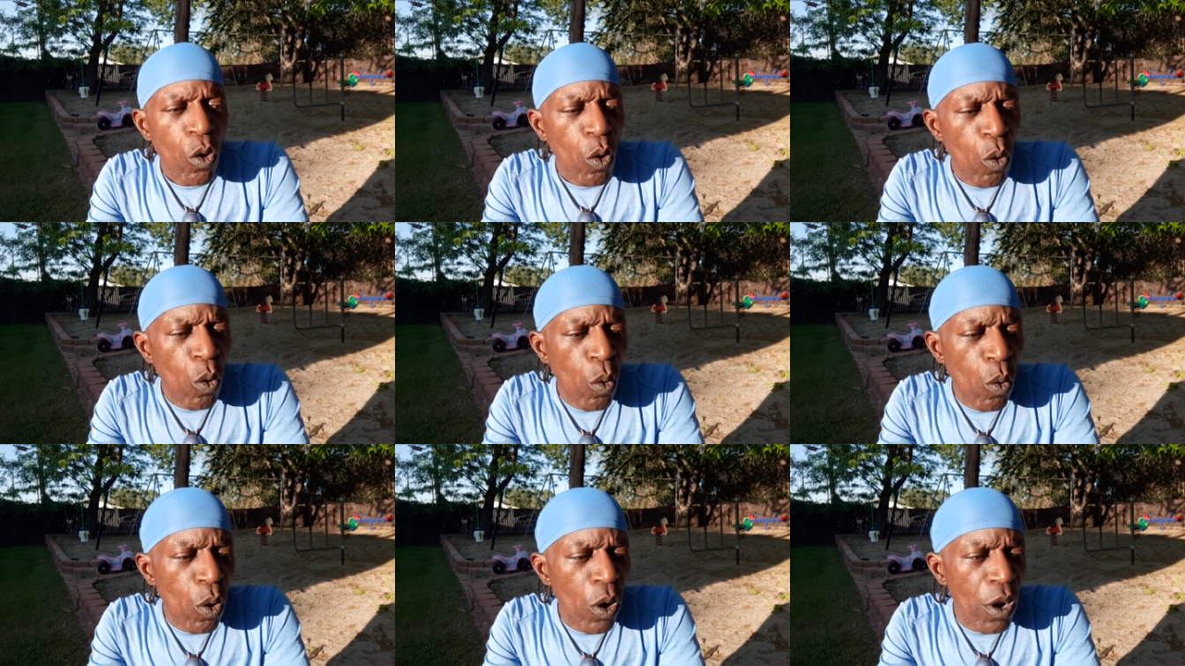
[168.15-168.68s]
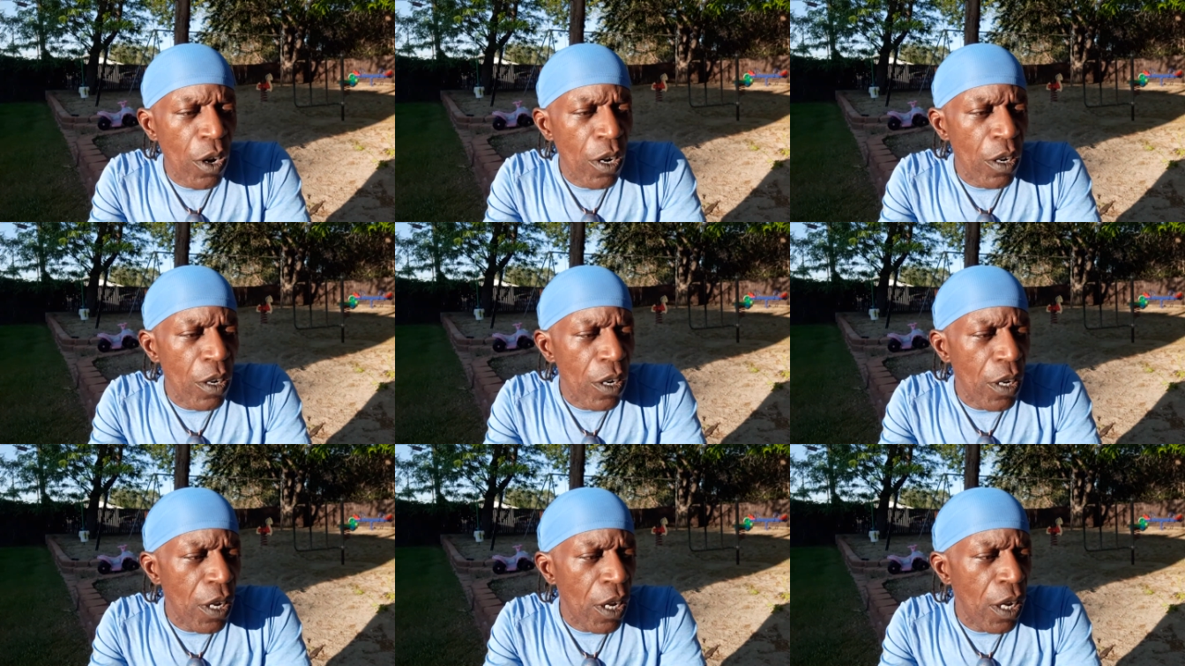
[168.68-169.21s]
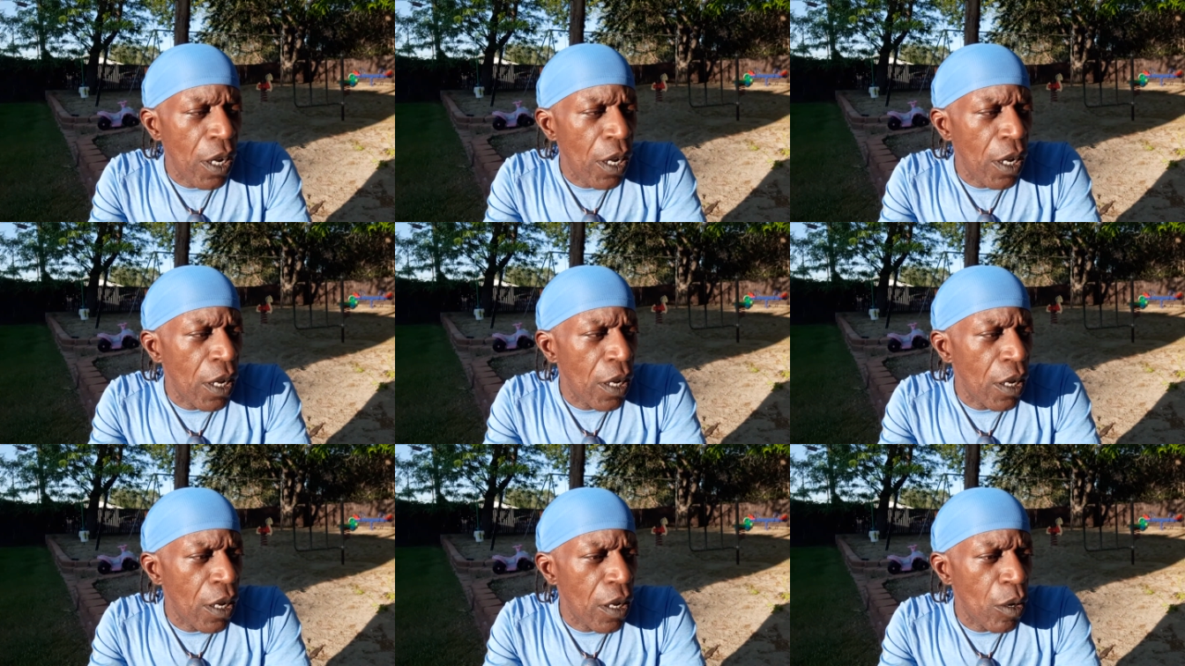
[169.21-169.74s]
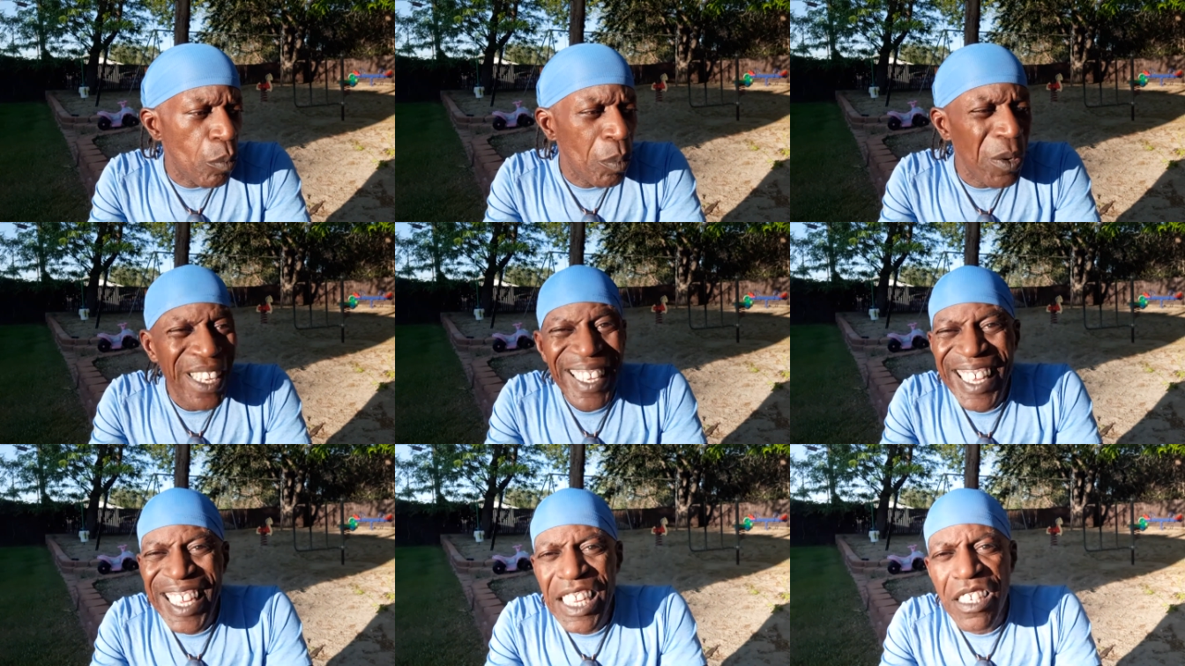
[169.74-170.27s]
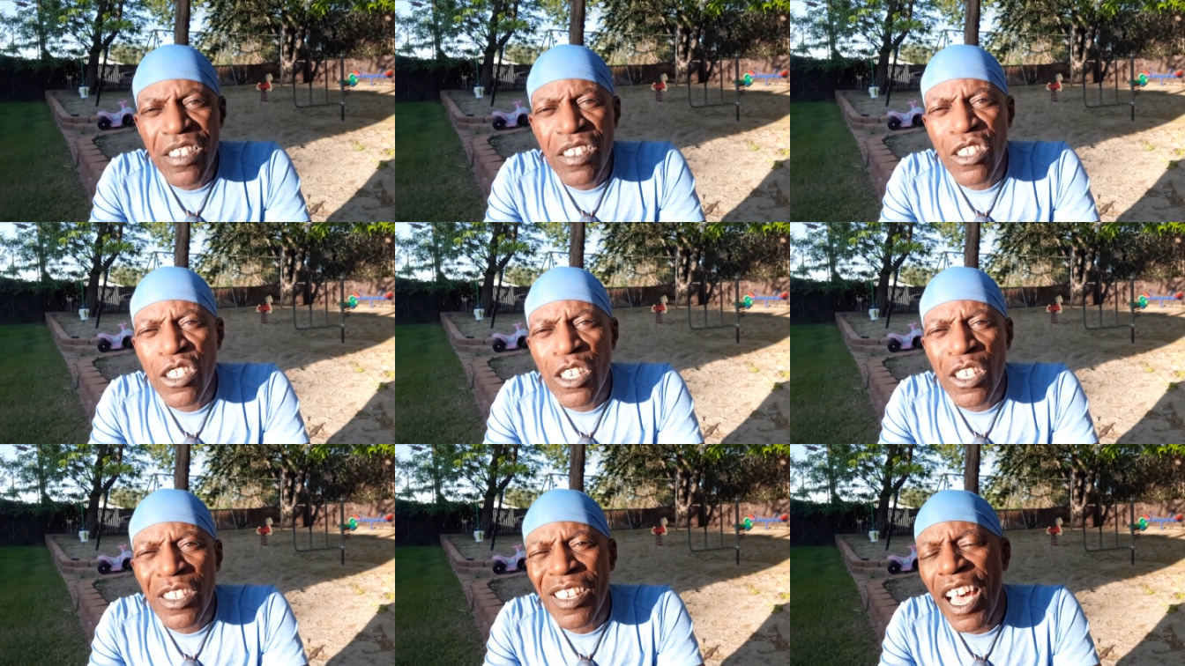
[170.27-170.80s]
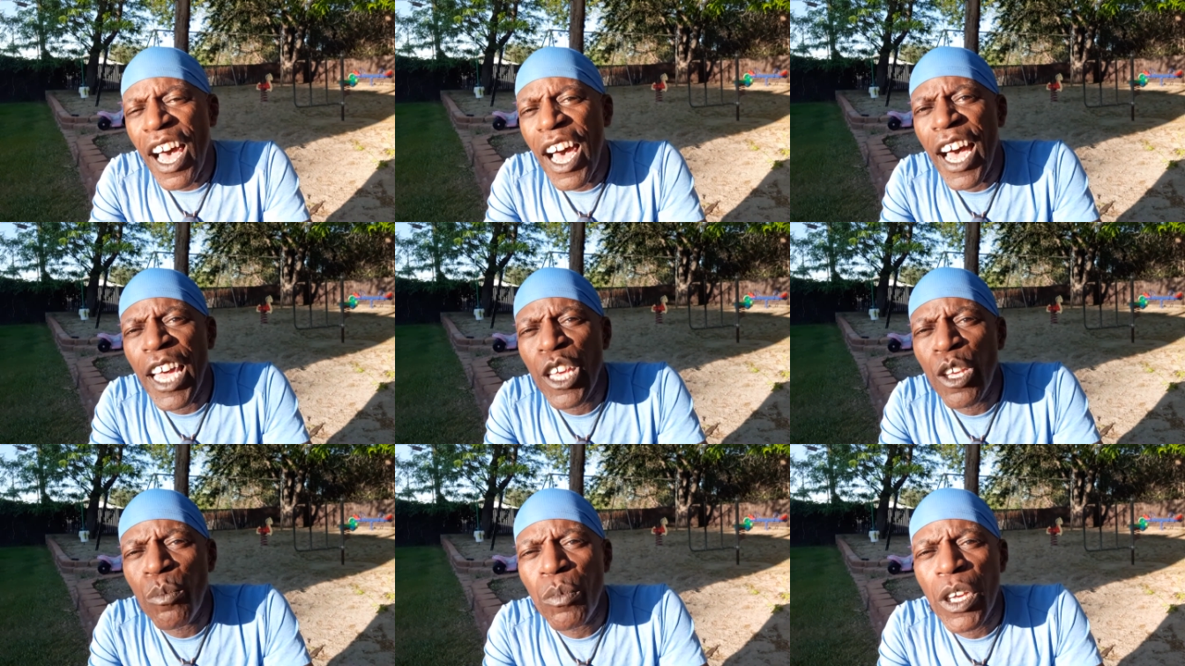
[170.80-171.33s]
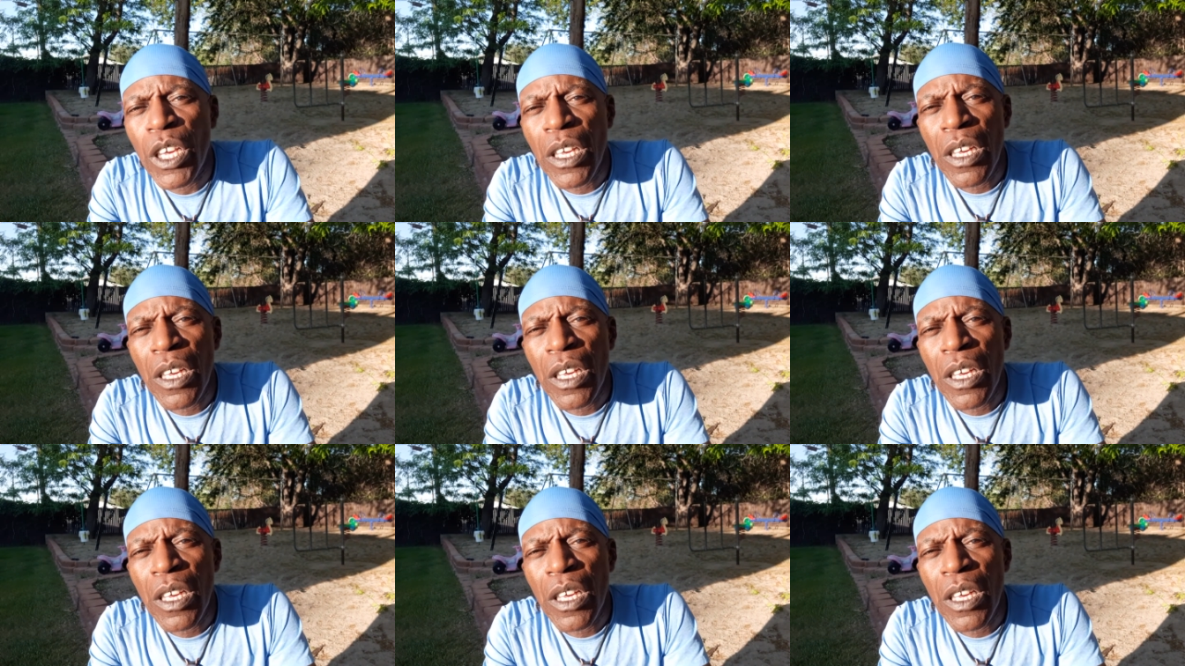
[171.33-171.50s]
or uh, place, time,